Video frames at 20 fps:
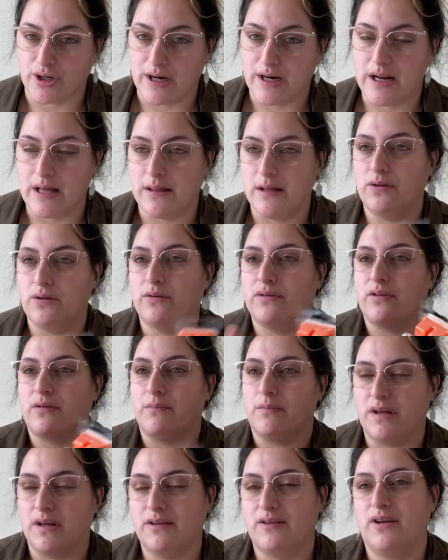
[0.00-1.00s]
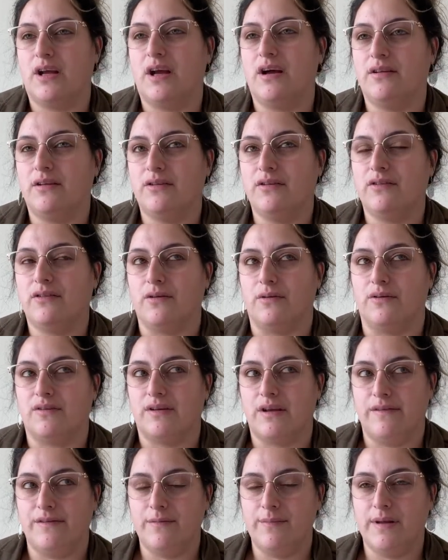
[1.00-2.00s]
And I think those are mixed together, so it's
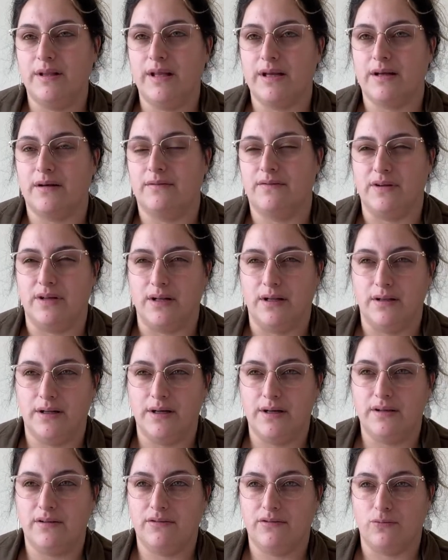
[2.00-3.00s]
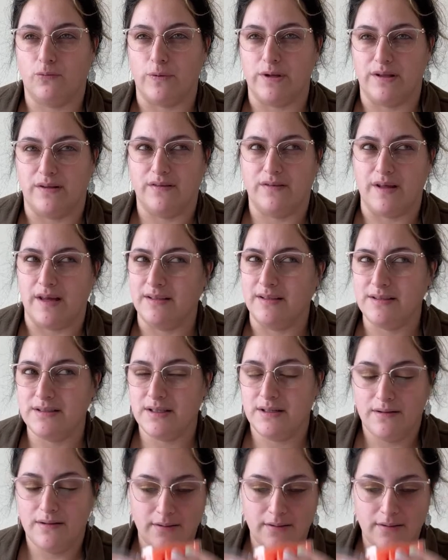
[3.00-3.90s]
giving me like a vanilla sweet scent.